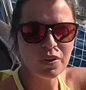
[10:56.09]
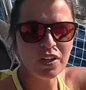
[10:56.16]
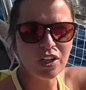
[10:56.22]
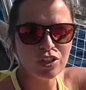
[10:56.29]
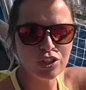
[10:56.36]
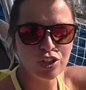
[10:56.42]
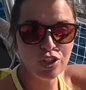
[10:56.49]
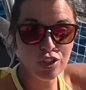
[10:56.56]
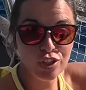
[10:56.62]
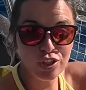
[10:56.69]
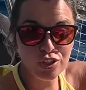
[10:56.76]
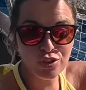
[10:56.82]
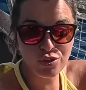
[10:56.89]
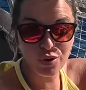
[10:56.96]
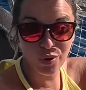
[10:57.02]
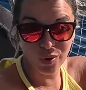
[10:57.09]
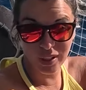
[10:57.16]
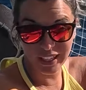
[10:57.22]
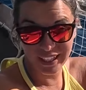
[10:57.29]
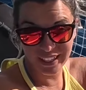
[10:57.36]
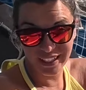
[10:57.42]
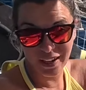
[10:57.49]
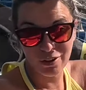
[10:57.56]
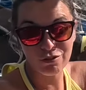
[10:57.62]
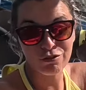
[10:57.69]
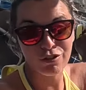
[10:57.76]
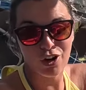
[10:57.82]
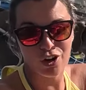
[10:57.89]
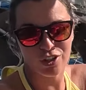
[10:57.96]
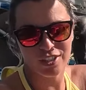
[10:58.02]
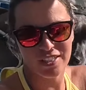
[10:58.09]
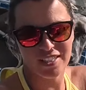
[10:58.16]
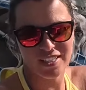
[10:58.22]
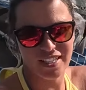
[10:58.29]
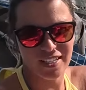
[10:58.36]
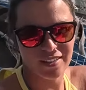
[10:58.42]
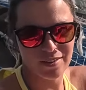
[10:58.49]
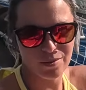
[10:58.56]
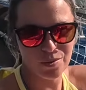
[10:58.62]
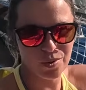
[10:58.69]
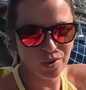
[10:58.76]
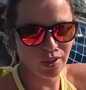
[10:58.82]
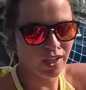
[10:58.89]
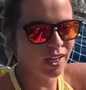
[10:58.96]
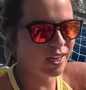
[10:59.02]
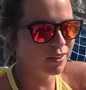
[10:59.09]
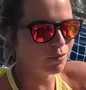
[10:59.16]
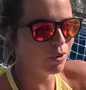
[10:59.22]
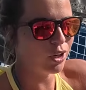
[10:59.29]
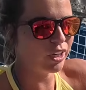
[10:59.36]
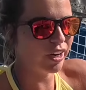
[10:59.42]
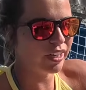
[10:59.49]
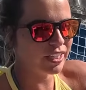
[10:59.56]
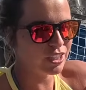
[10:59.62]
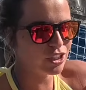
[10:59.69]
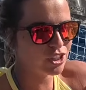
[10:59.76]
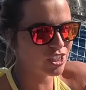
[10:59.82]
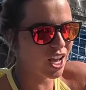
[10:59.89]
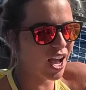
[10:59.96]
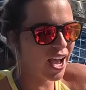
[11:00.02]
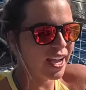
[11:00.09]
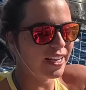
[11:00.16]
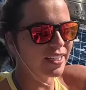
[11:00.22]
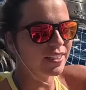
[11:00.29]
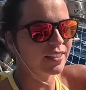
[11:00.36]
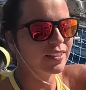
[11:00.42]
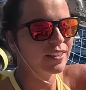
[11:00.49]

We got two trawling rods in the water, one on each side.